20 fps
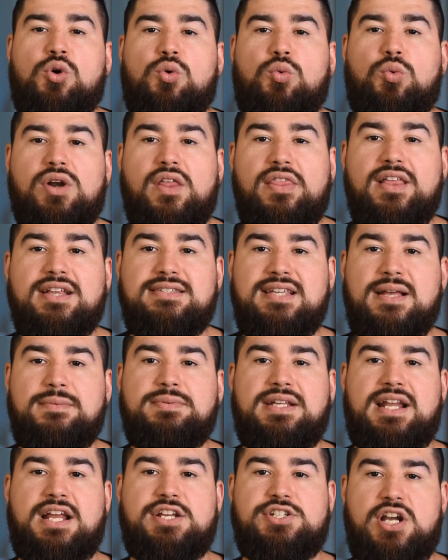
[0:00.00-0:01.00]
One of the
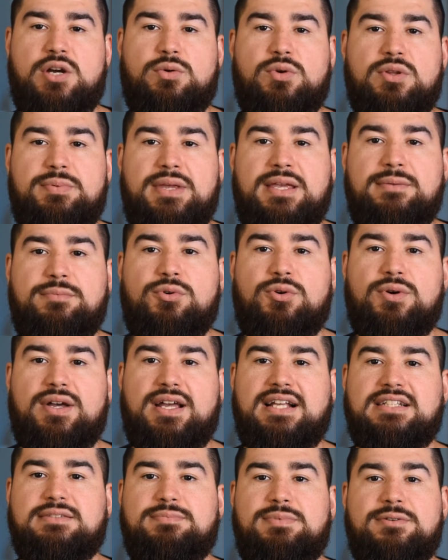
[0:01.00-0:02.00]
tips that I share with people
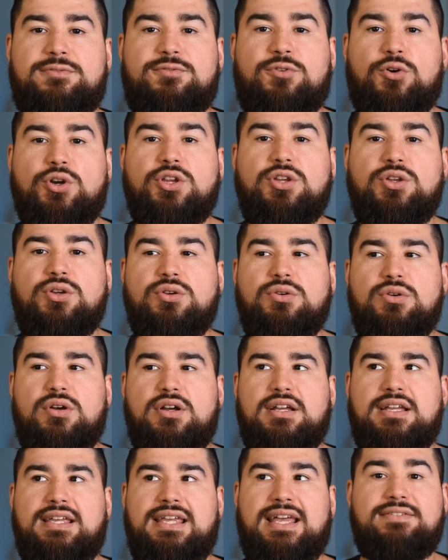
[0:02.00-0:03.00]
is, before you
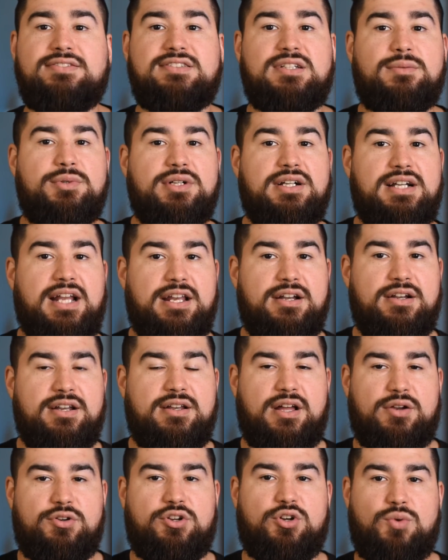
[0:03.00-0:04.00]
give someone
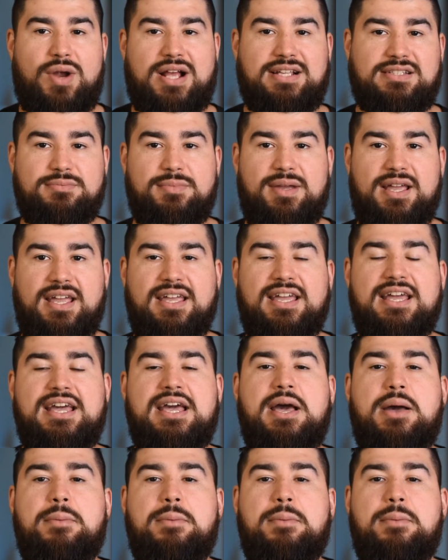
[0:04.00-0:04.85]
your resume,